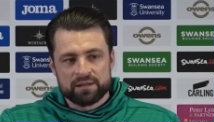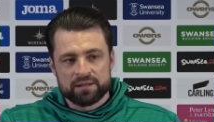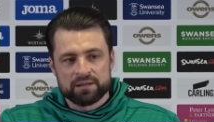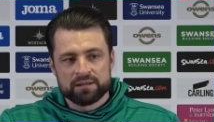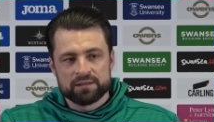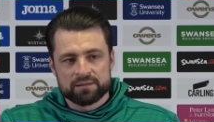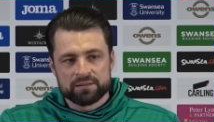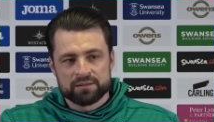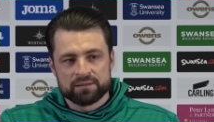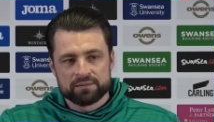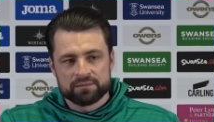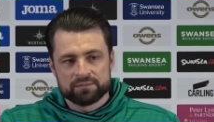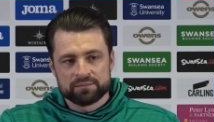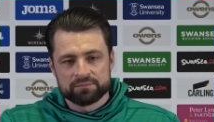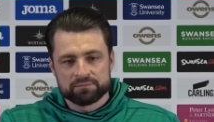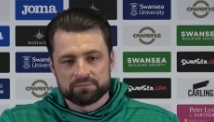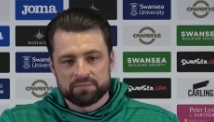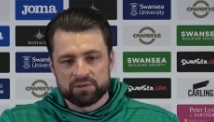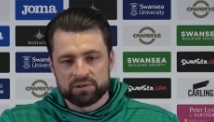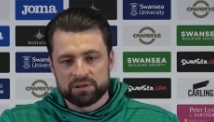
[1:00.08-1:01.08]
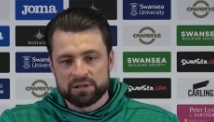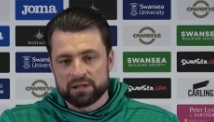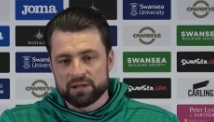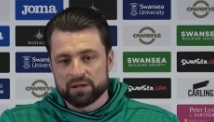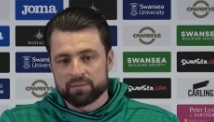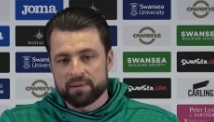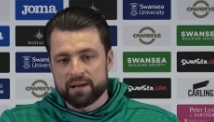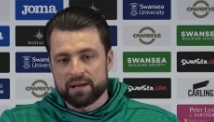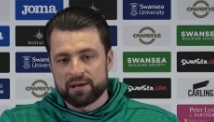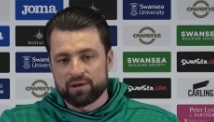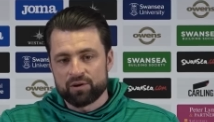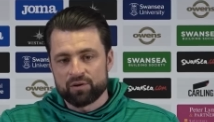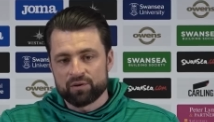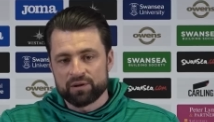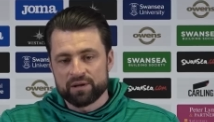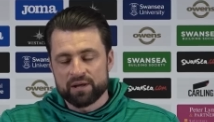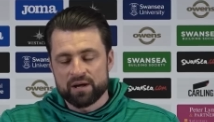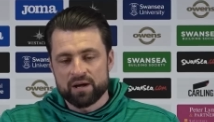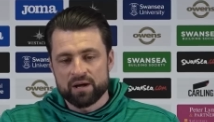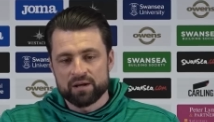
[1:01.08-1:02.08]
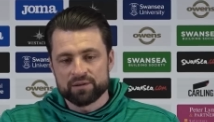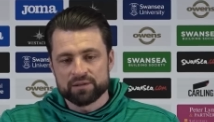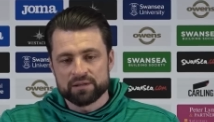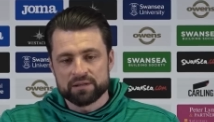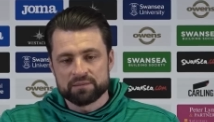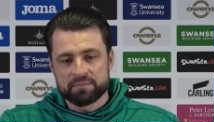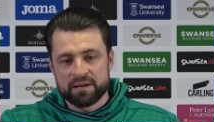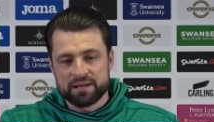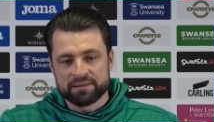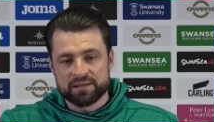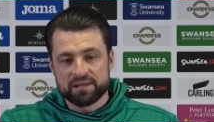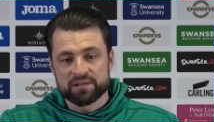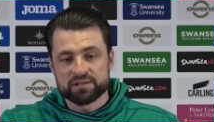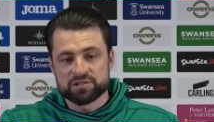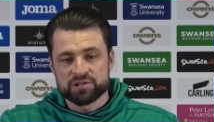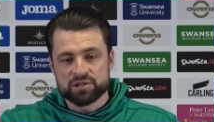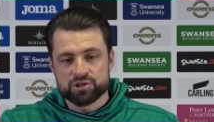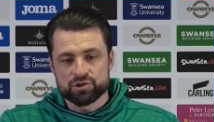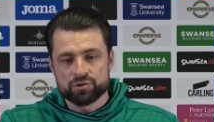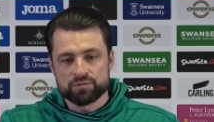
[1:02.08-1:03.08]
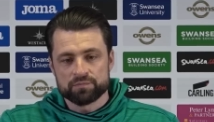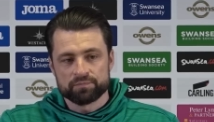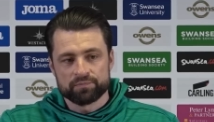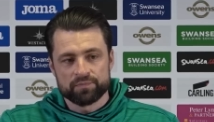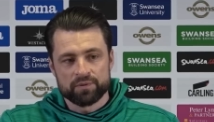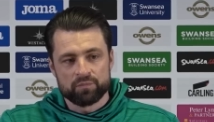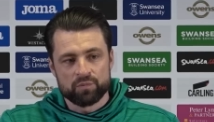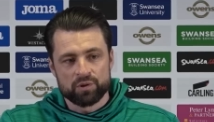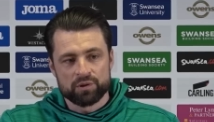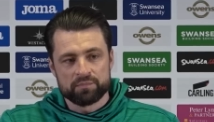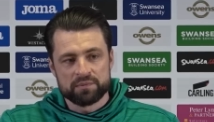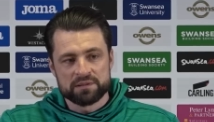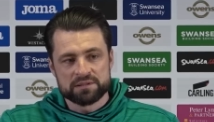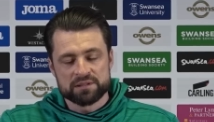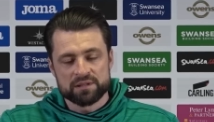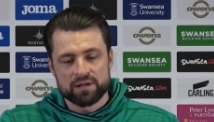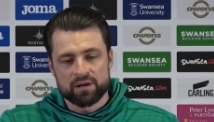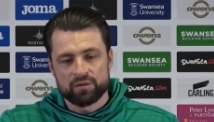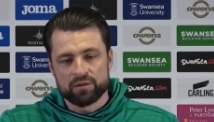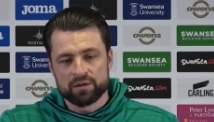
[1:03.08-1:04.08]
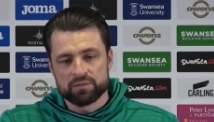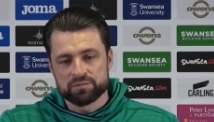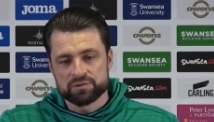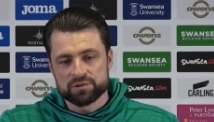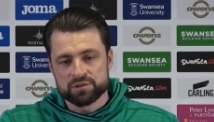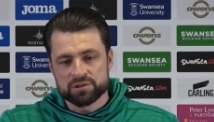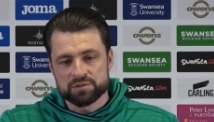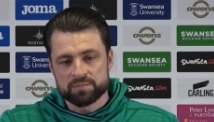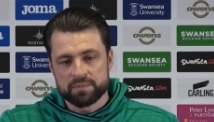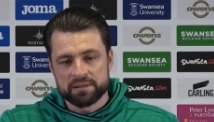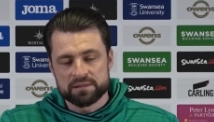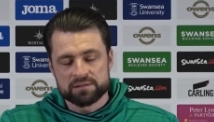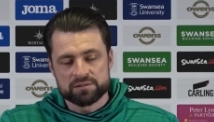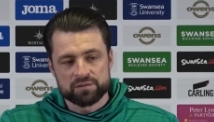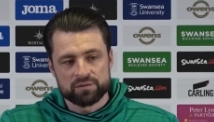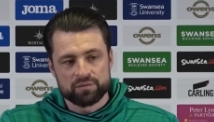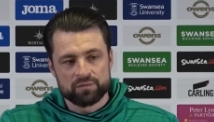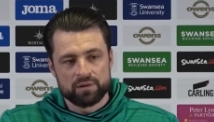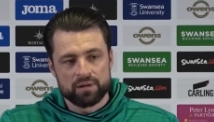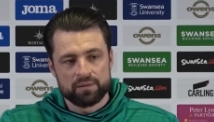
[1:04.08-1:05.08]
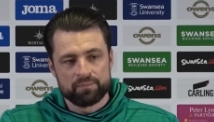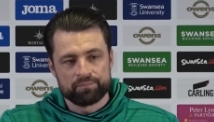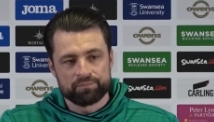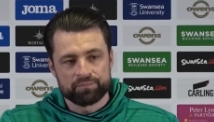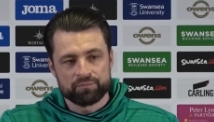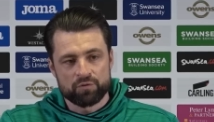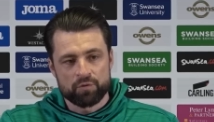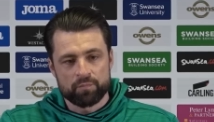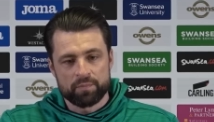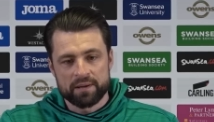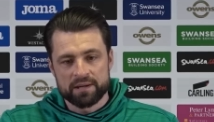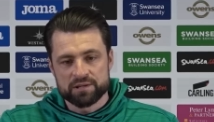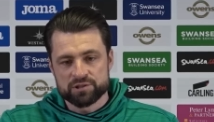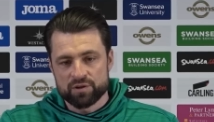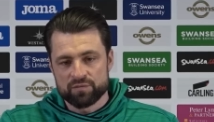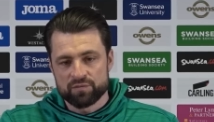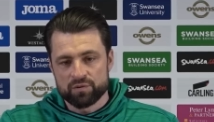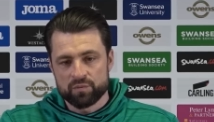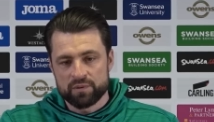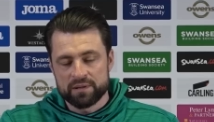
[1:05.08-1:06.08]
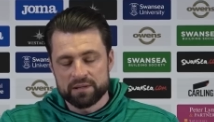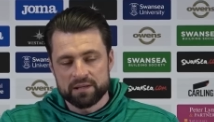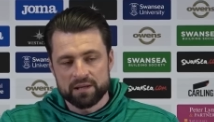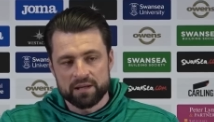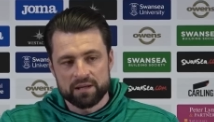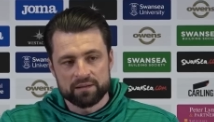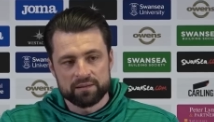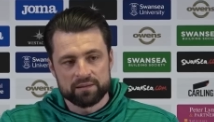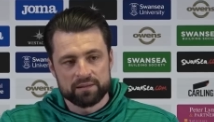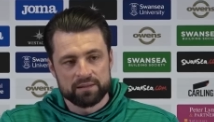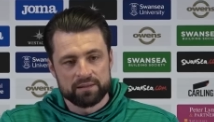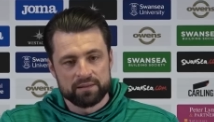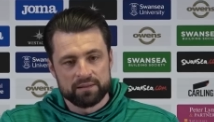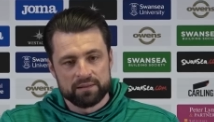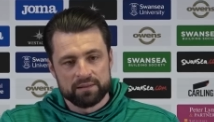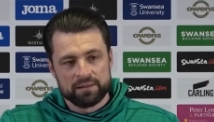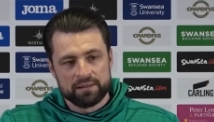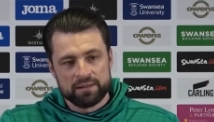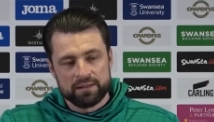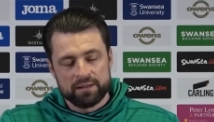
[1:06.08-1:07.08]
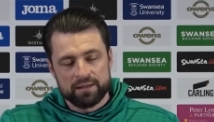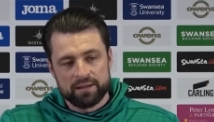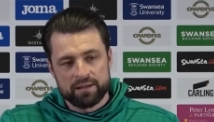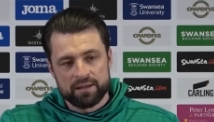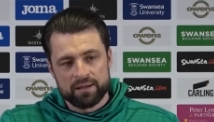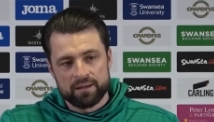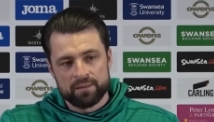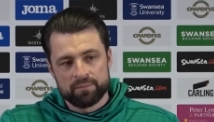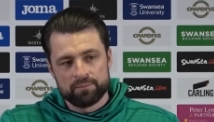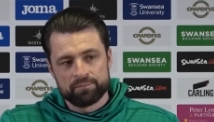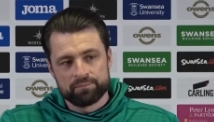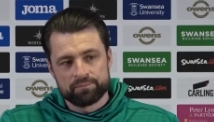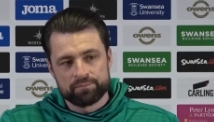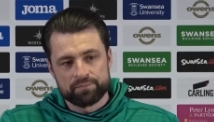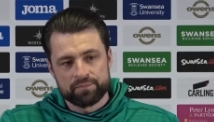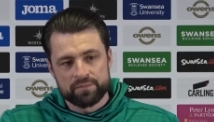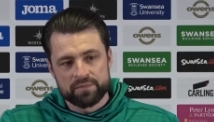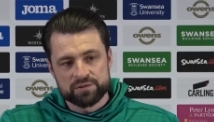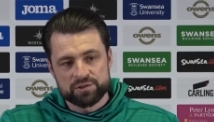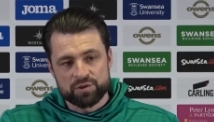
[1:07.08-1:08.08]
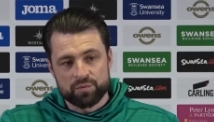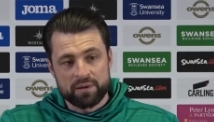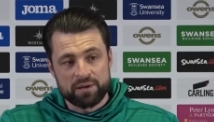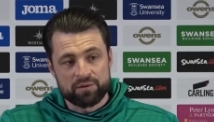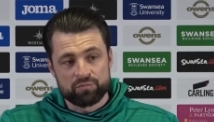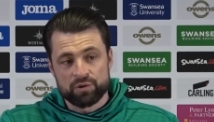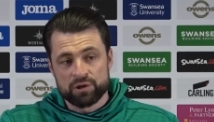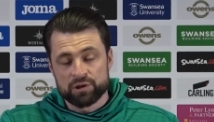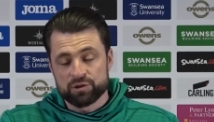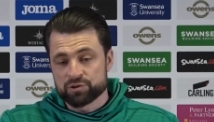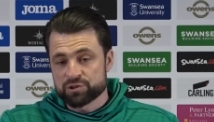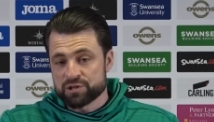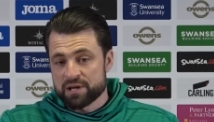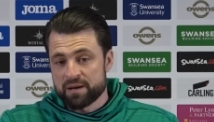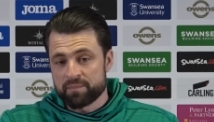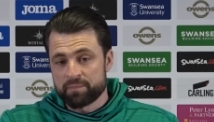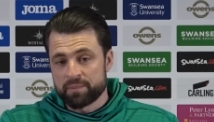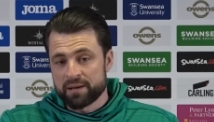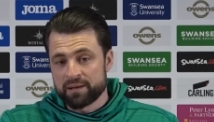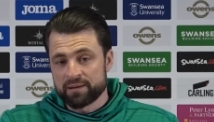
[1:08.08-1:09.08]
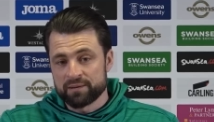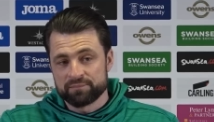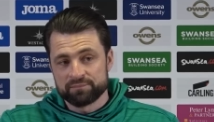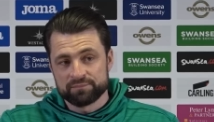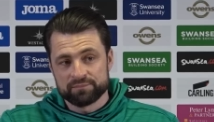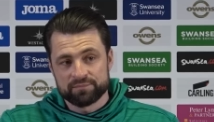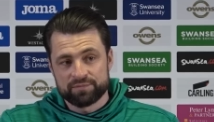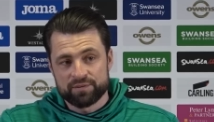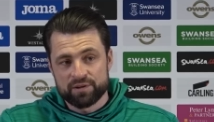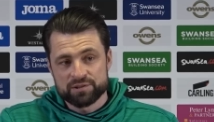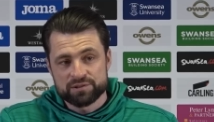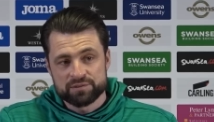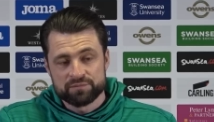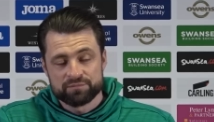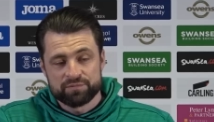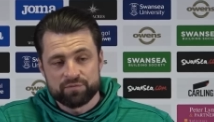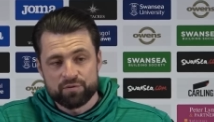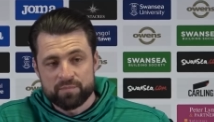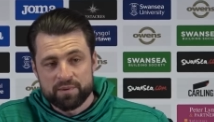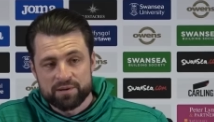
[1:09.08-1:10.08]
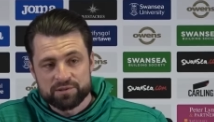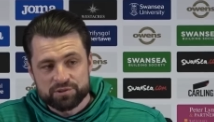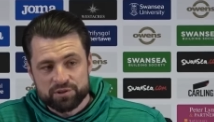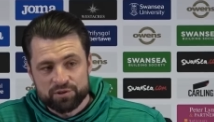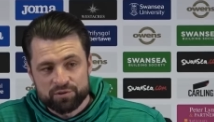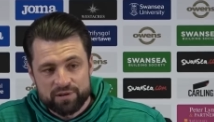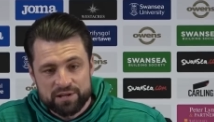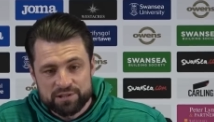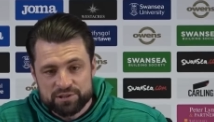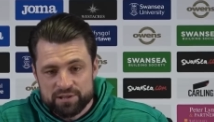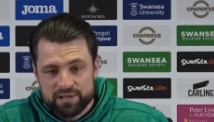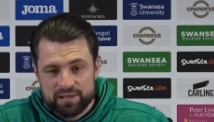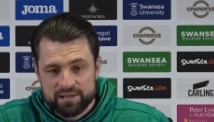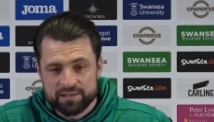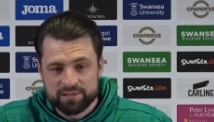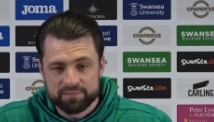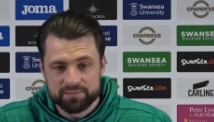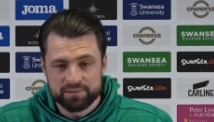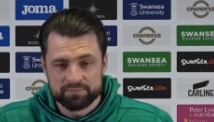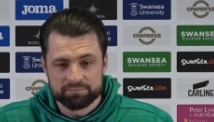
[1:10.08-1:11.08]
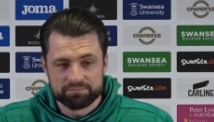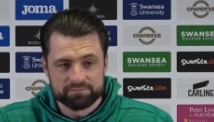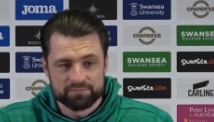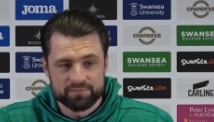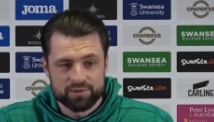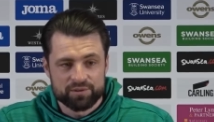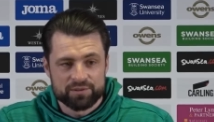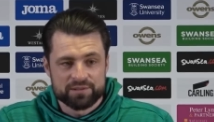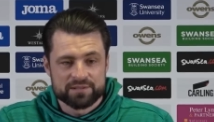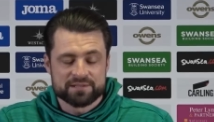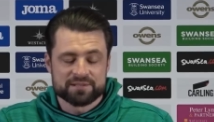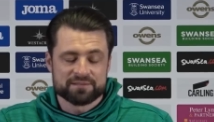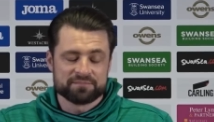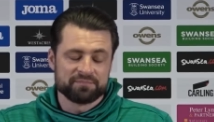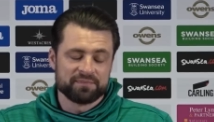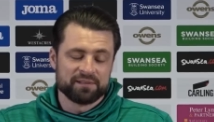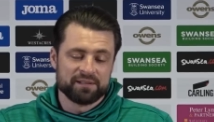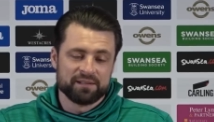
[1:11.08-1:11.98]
he'd been thinking about it long and hard and he made that decision and wanted me to know that he was going to speak to um, Rob Page over the weekend. Um, so we had a really good chat about it. First and foremost, congratulated him on his